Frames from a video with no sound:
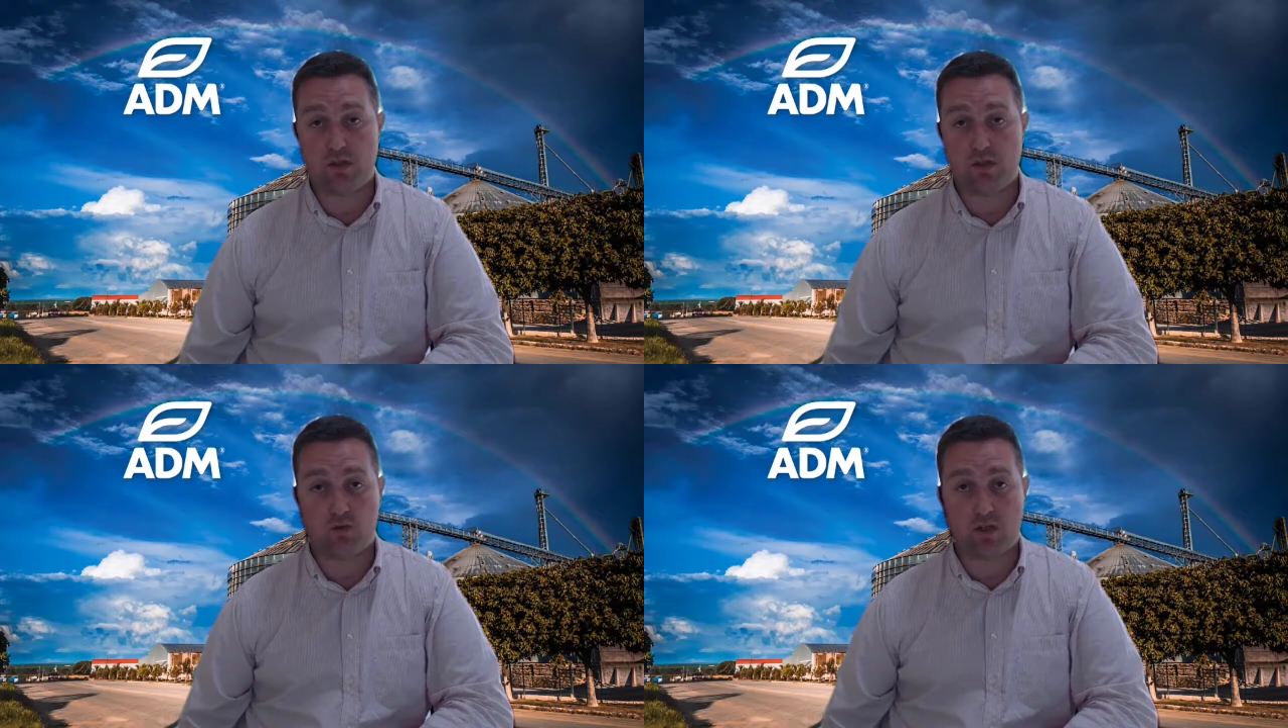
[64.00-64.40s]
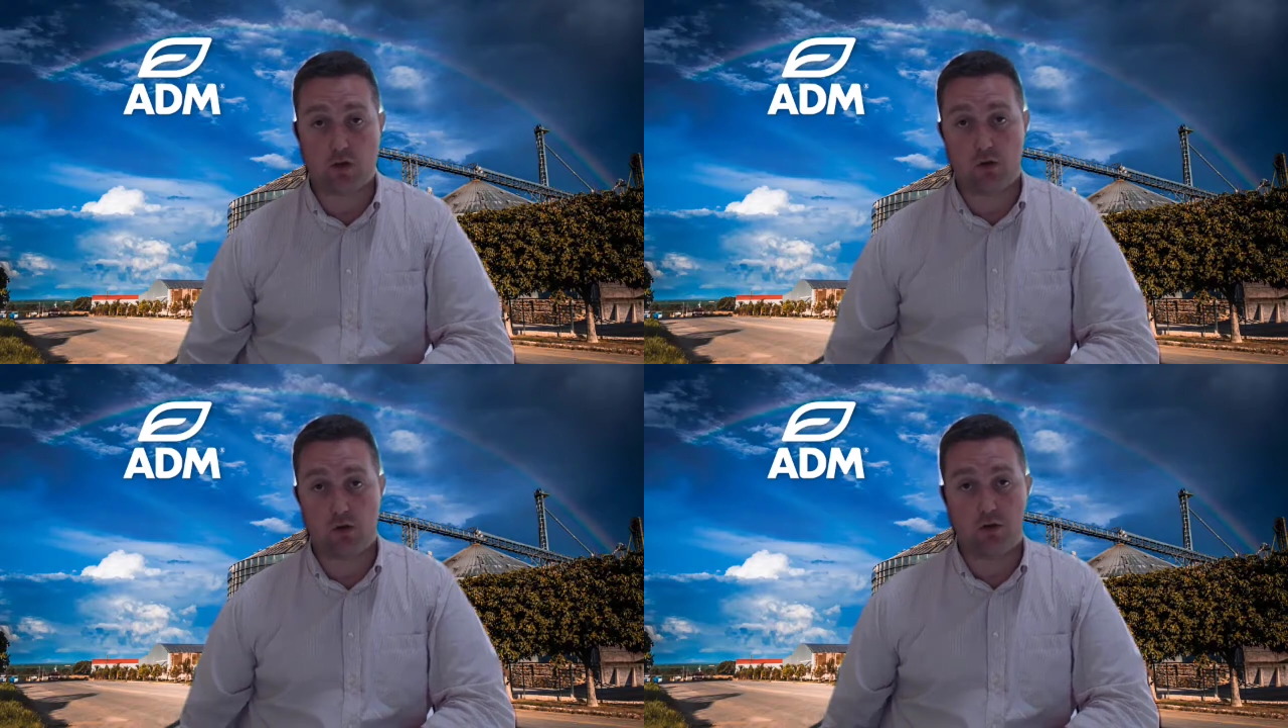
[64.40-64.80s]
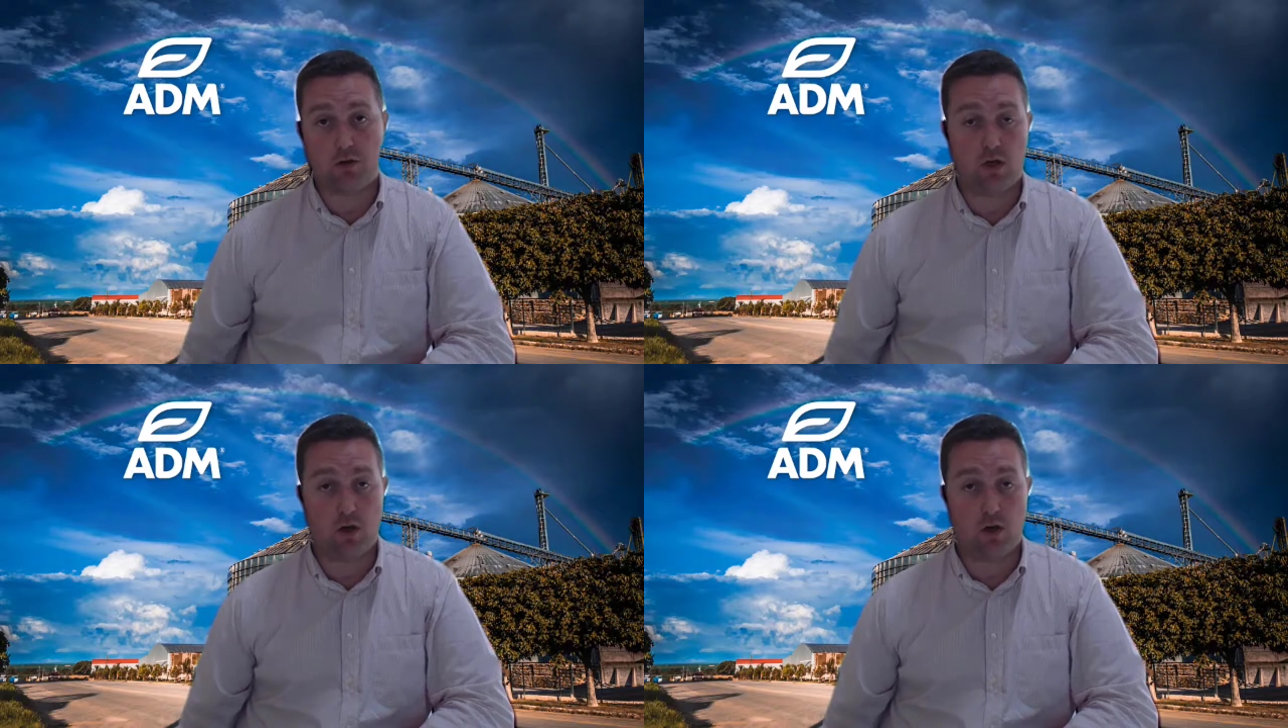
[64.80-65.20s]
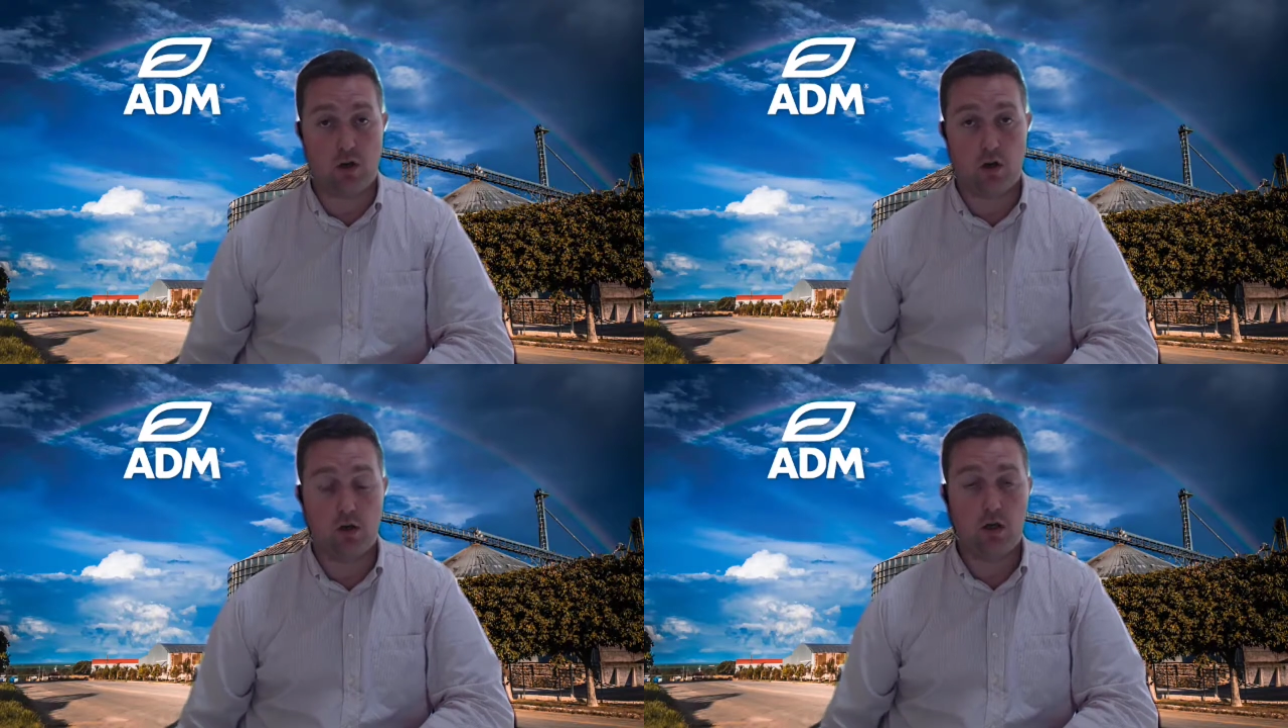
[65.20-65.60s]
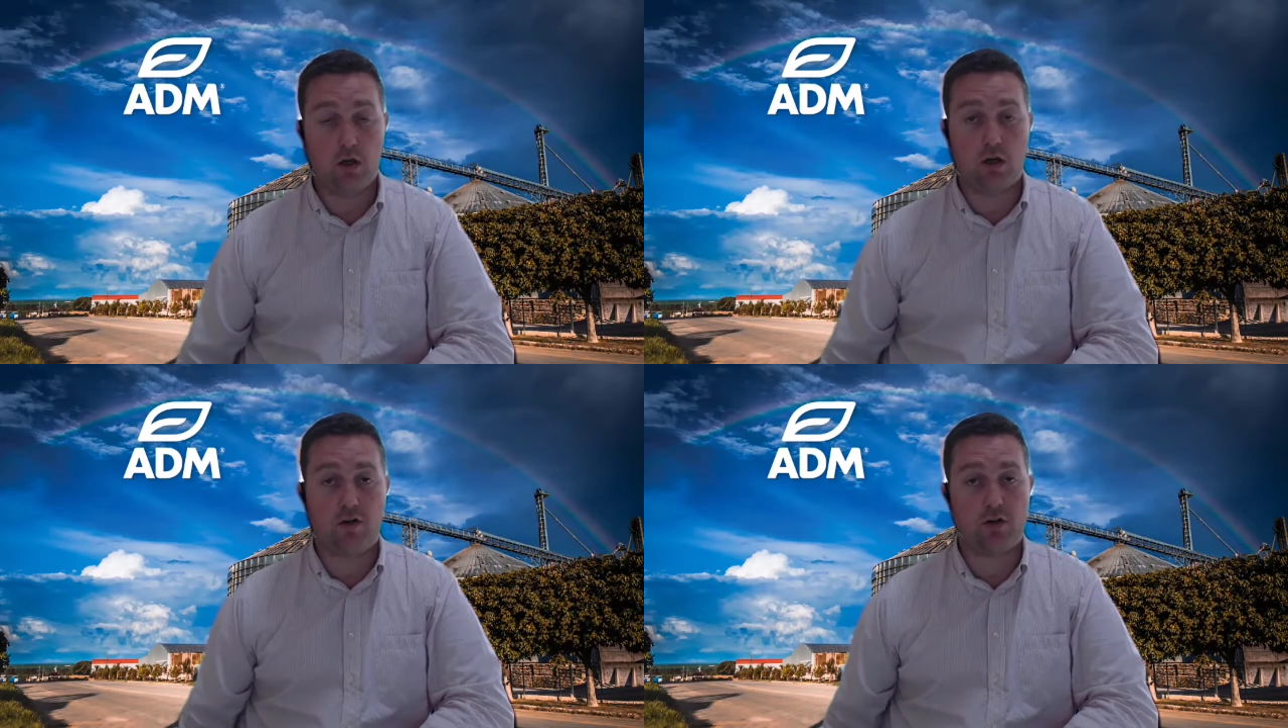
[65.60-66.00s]
to $73 in
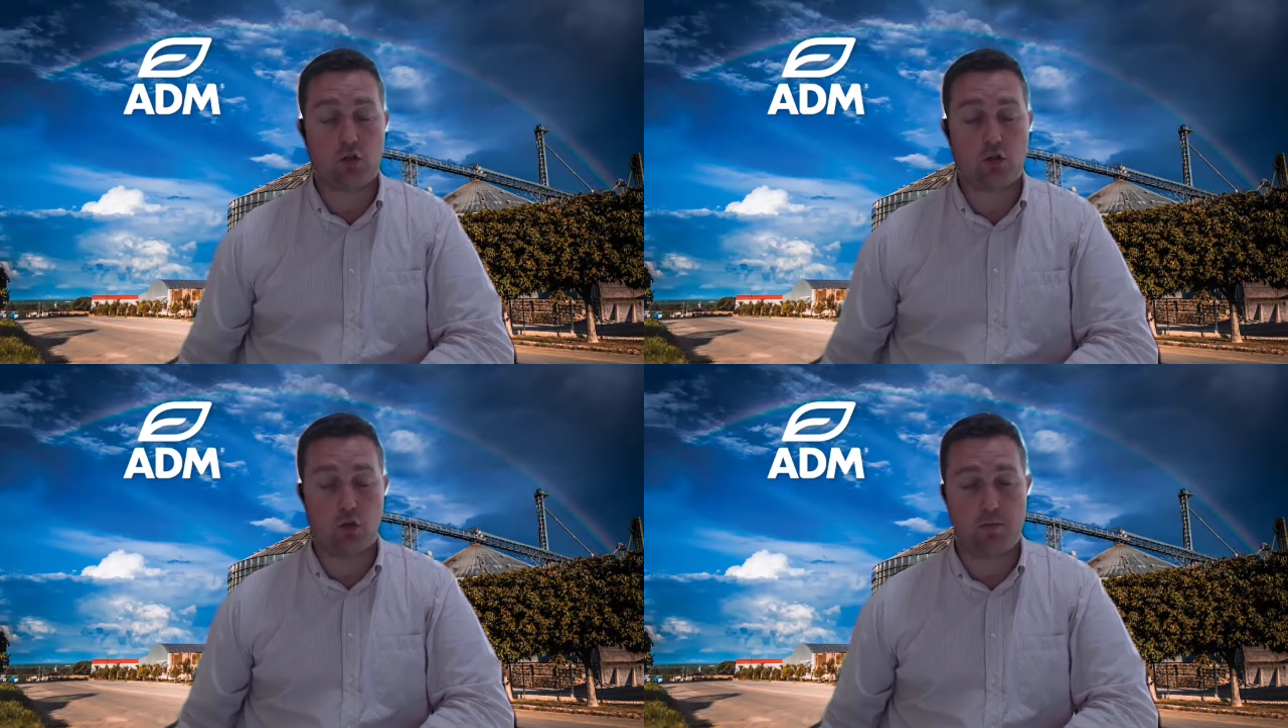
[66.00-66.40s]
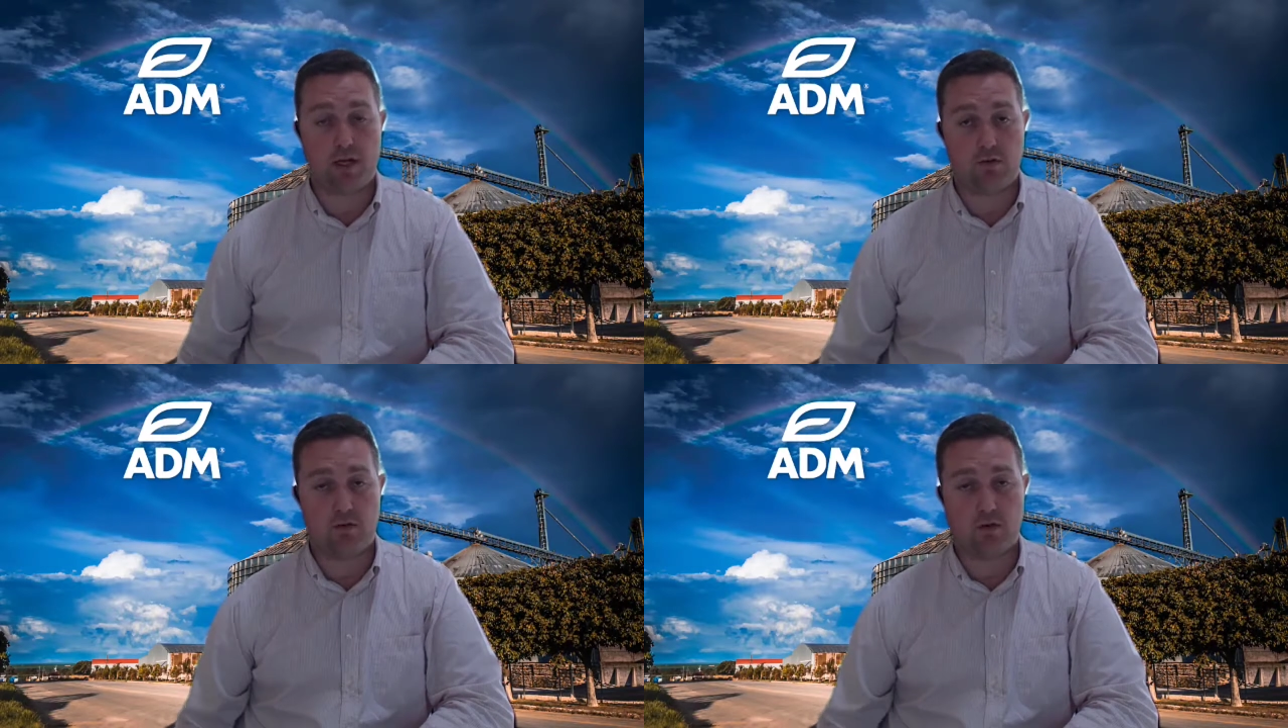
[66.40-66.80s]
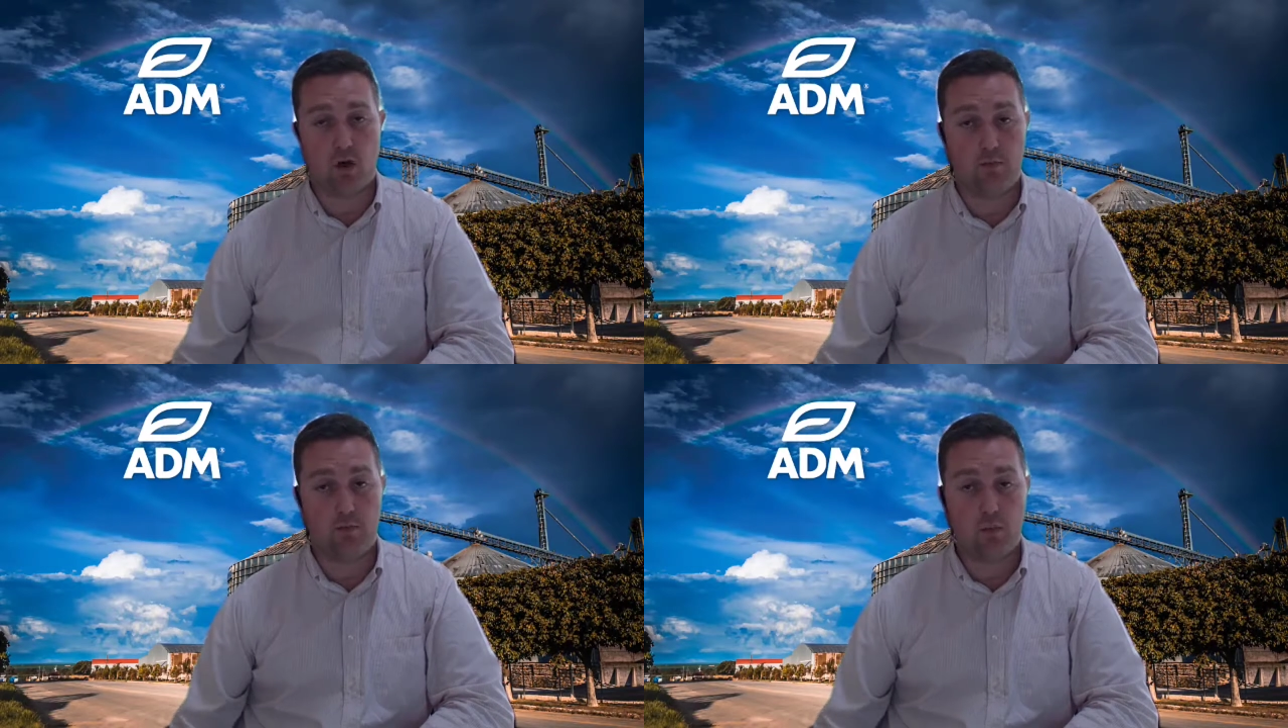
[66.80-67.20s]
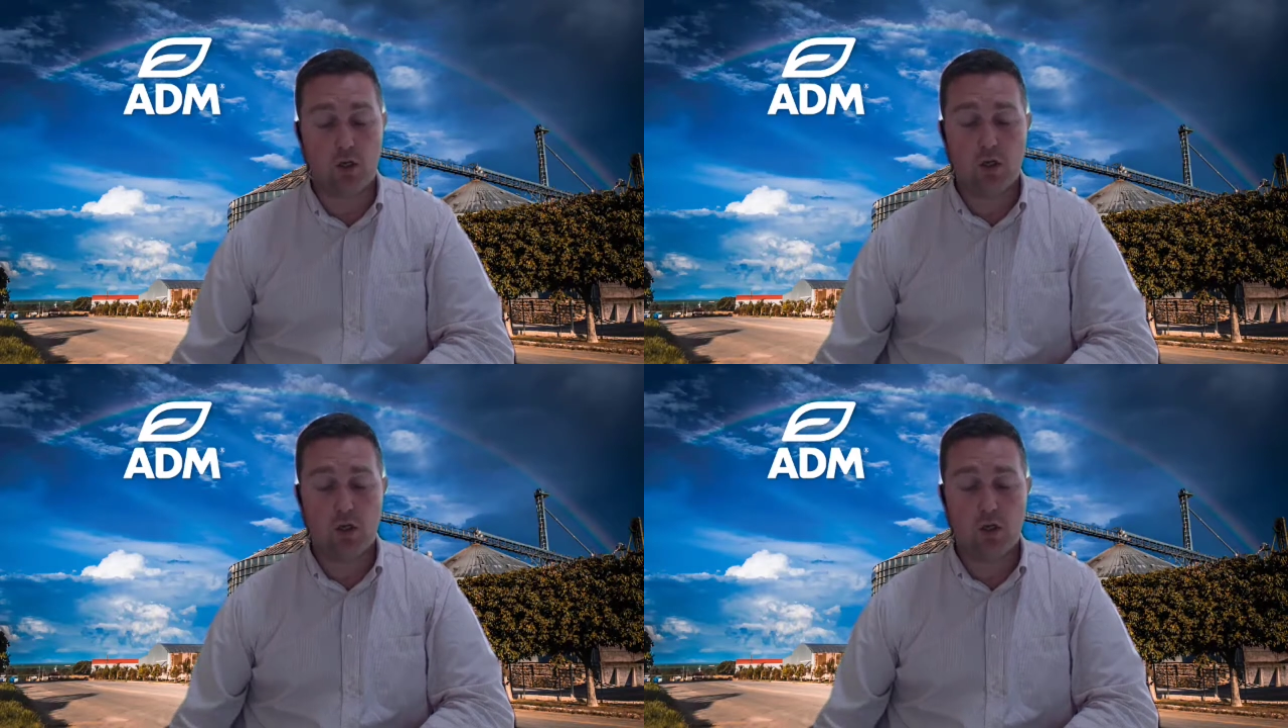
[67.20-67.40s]
a very short space of time.